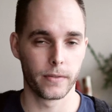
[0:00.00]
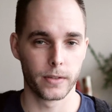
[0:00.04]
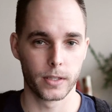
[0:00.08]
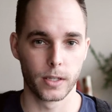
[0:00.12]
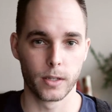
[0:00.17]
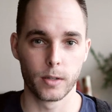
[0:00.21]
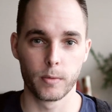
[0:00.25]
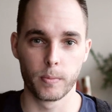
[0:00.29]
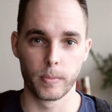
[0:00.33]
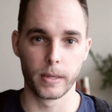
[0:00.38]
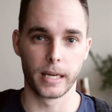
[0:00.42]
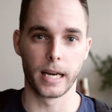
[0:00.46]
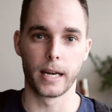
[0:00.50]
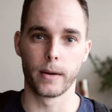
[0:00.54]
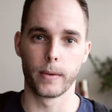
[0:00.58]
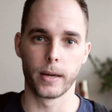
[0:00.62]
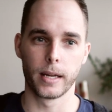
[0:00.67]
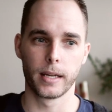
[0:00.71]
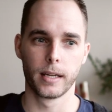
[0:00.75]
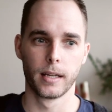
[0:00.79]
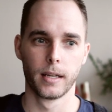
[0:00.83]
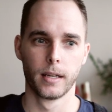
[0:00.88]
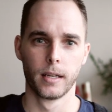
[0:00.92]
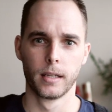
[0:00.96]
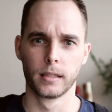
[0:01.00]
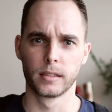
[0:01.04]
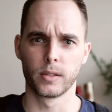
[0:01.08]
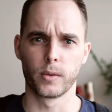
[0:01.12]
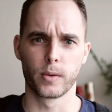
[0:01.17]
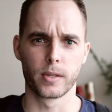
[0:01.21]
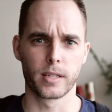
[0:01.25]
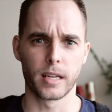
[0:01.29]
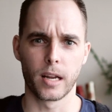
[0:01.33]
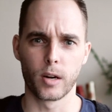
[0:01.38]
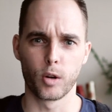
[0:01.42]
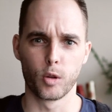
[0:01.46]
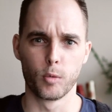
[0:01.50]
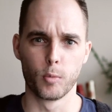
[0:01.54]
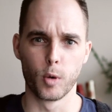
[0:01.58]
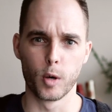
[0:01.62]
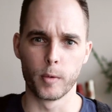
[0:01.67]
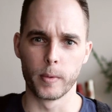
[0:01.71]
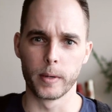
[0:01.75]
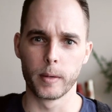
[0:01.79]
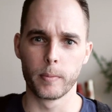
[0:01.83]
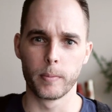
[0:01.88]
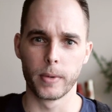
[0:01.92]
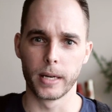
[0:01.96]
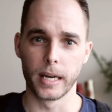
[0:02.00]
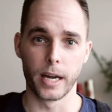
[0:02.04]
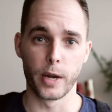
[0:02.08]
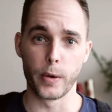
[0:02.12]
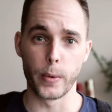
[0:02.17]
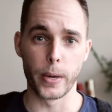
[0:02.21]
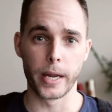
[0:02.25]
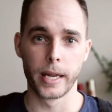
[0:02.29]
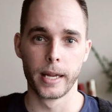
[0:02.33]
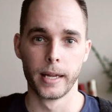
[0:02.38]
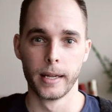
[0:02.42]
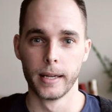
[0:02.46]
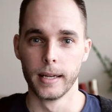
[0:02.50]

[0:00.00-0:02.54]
know. But anyway, don't want to sound all morbid, but anyway.